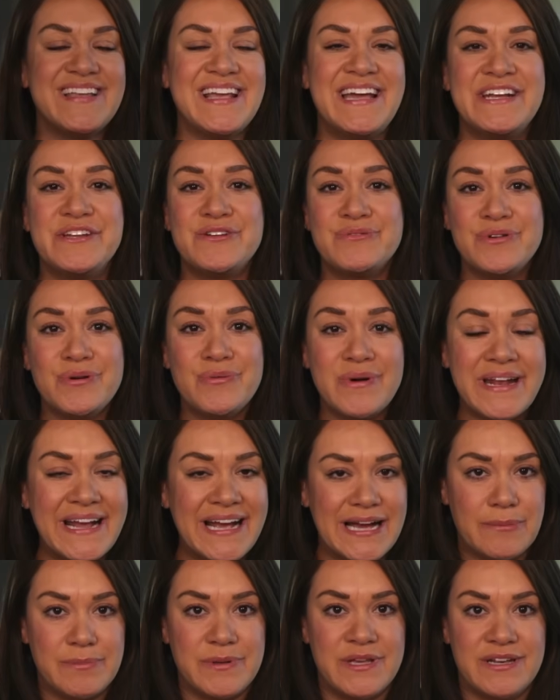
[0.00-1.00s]
I don't know what
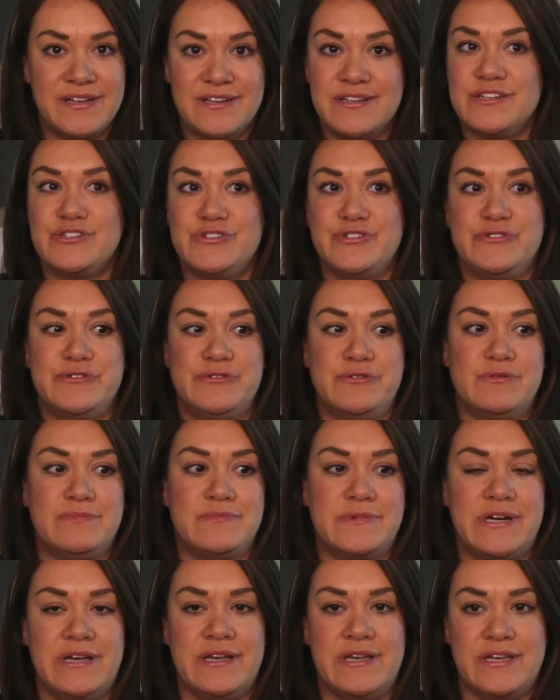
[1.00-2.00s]
happened to
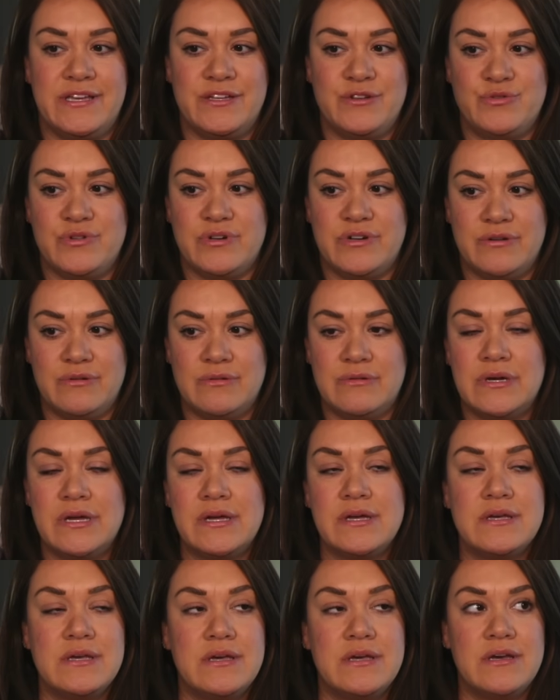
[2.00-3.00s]
my intro
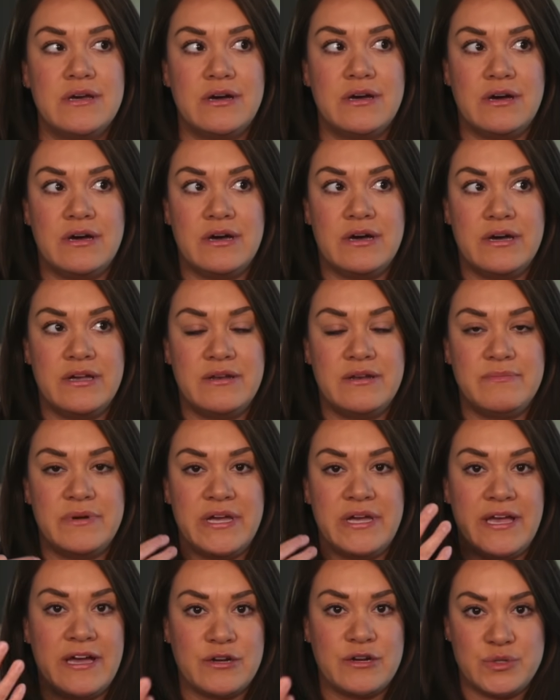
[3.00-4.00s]
on
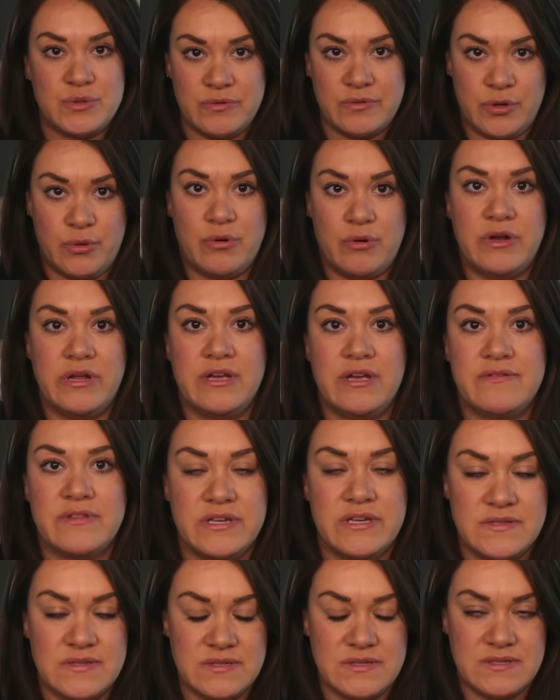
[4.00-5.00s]
my actual recording of
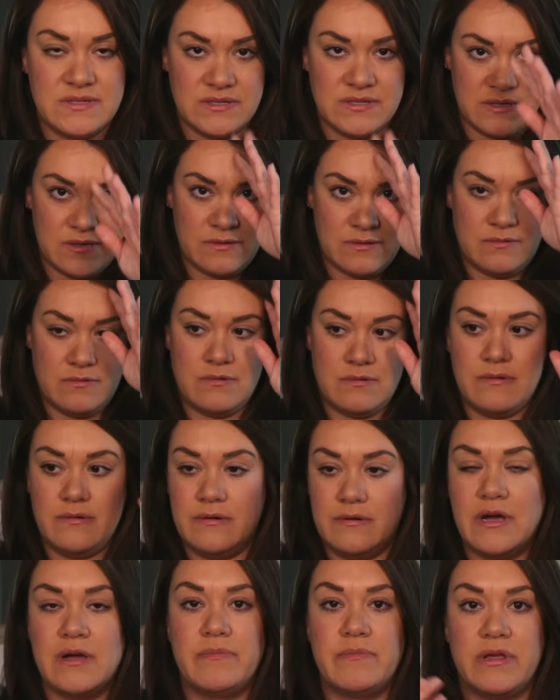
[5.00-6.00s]
this, so
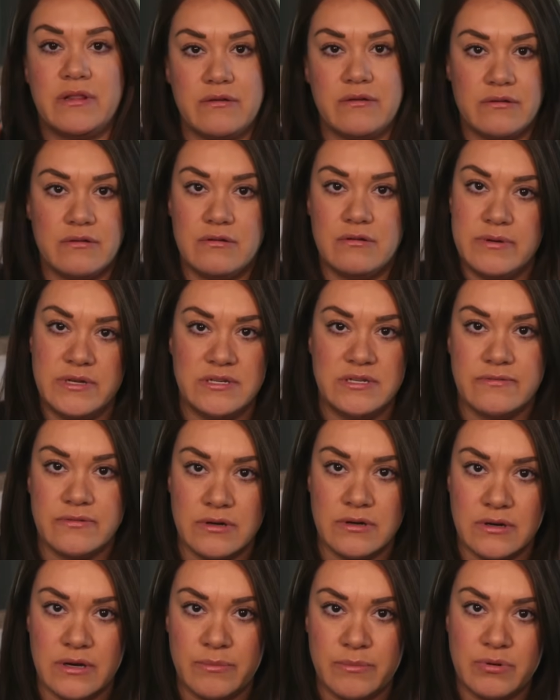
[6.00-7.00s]
I may look a little bit
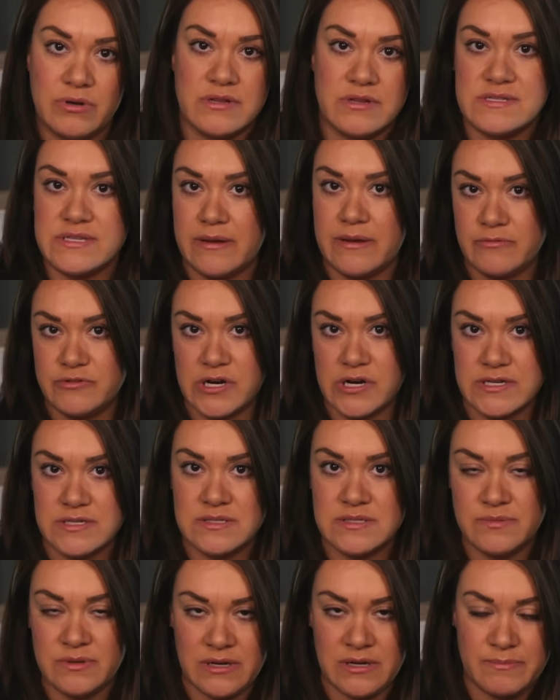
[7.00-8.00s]
different. I put on the same dress,
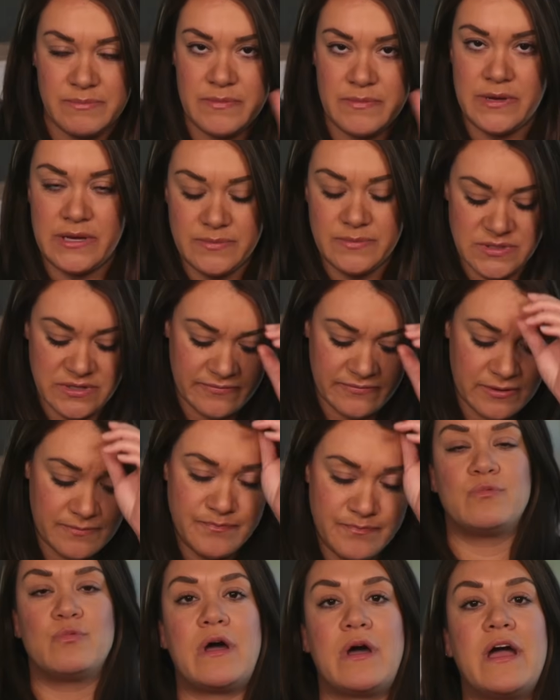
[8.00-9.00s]
but my makeup's different.
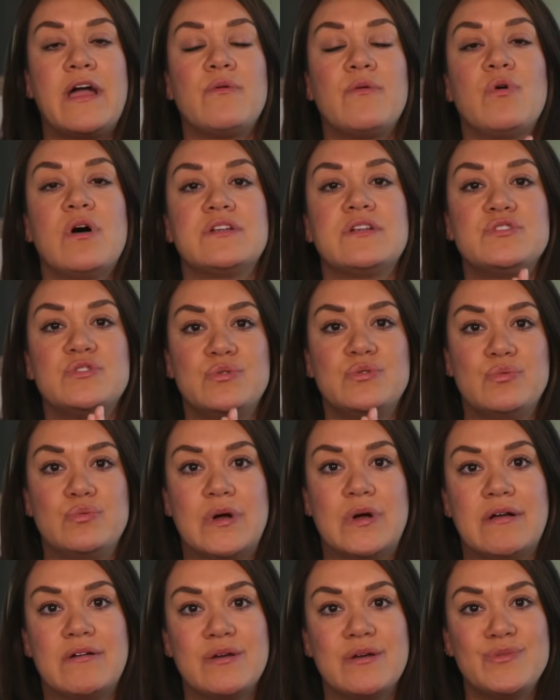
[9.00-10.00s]
I want to
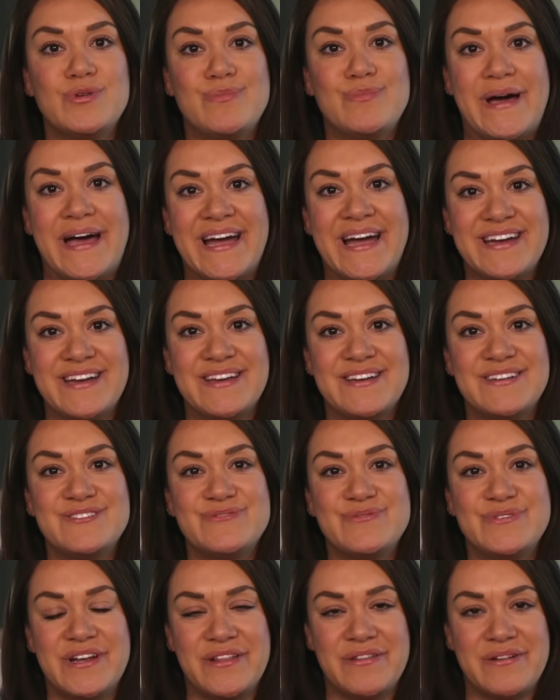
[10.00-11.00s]
welcome you back
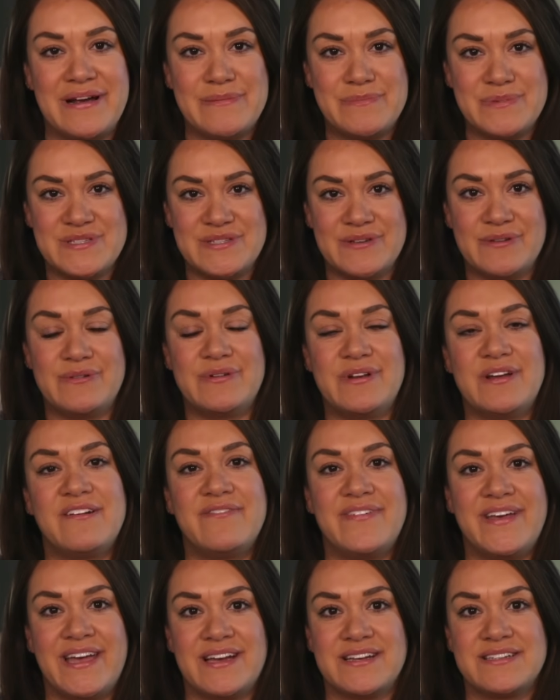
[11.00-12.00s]
to another episode of
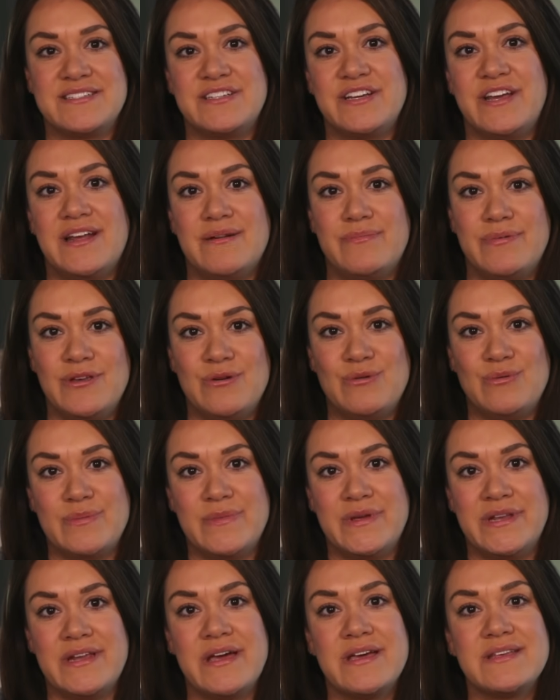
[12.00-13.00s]
ExJW
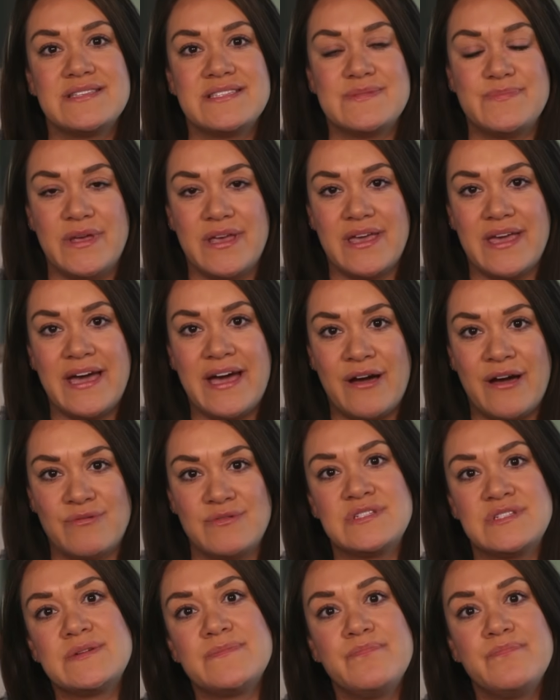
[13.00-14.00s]
Women Speak Out.